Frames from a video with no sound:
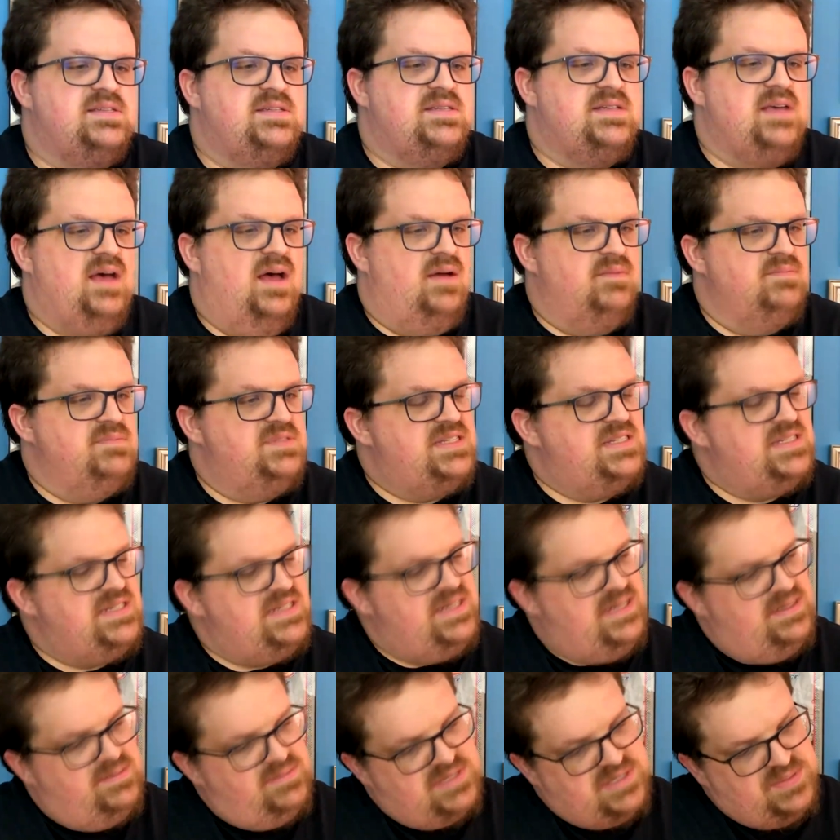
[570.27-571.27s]
some
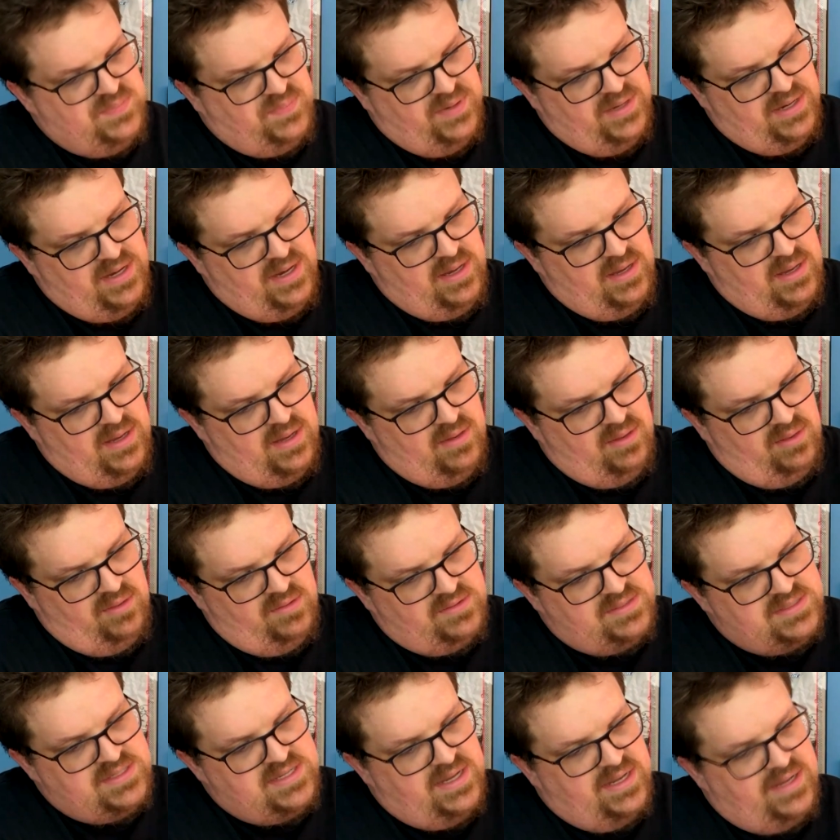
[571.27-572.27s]
seam splitting. It
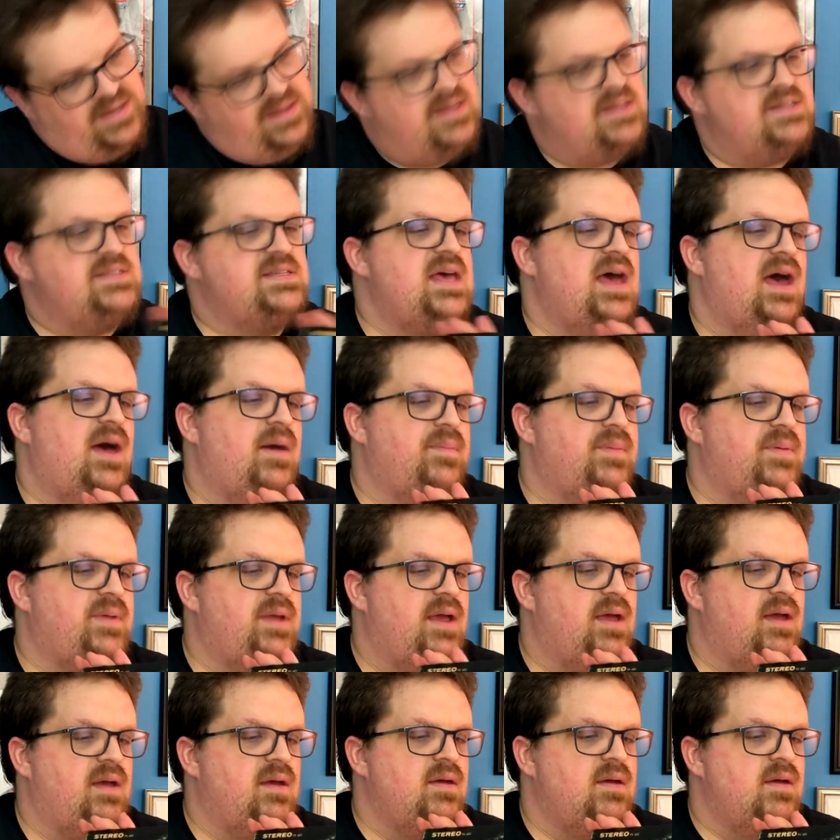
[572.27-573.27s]
looks like that is
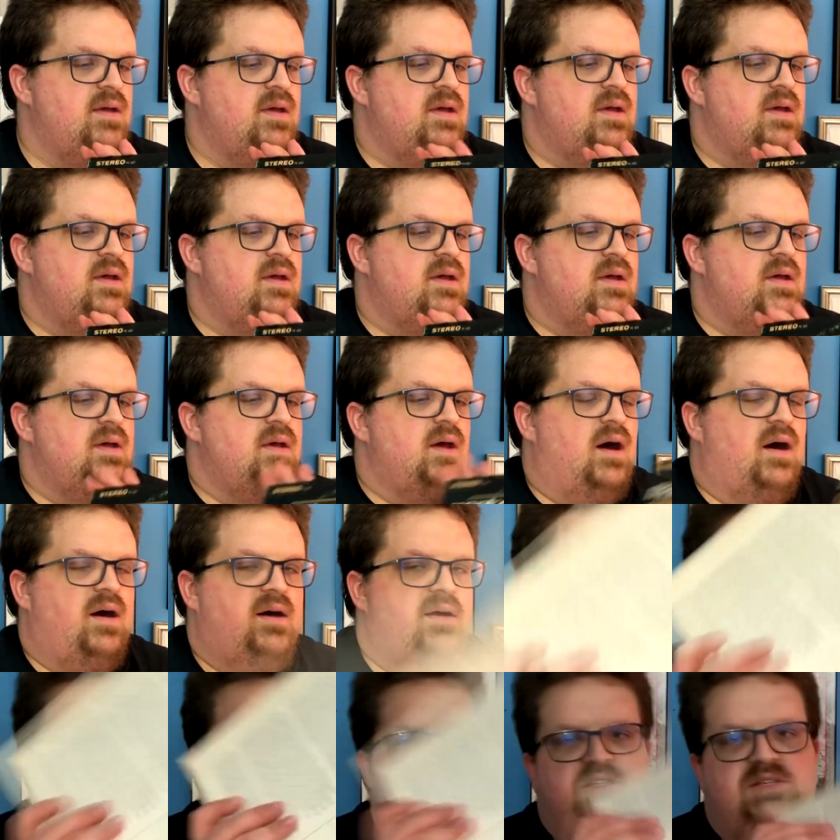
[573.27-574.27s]
happening
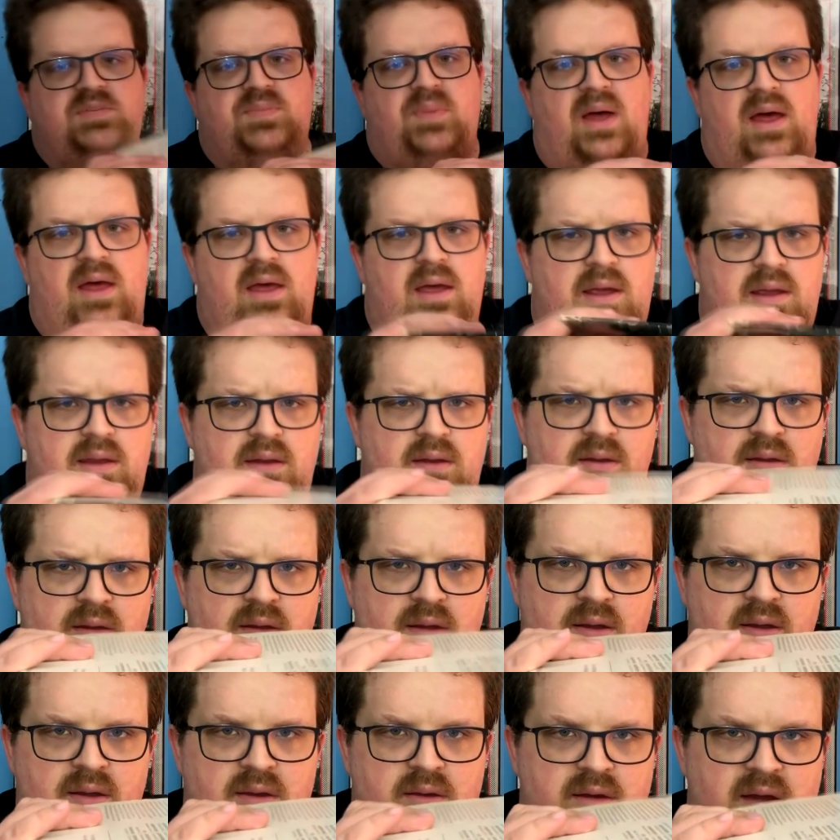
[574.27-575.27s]
on the spine.
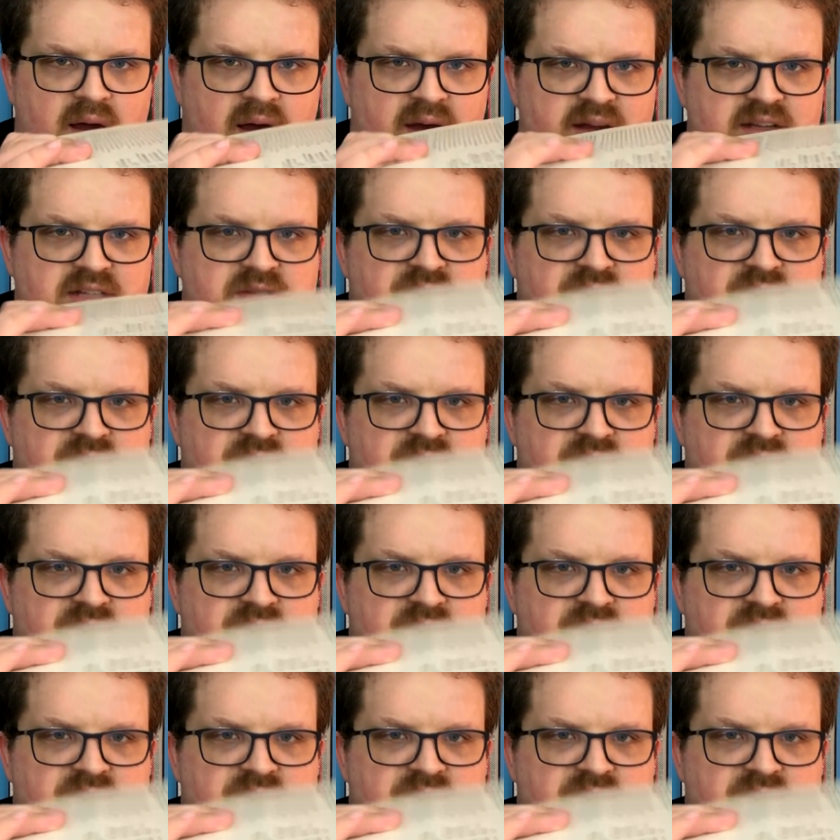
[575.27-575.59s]
Not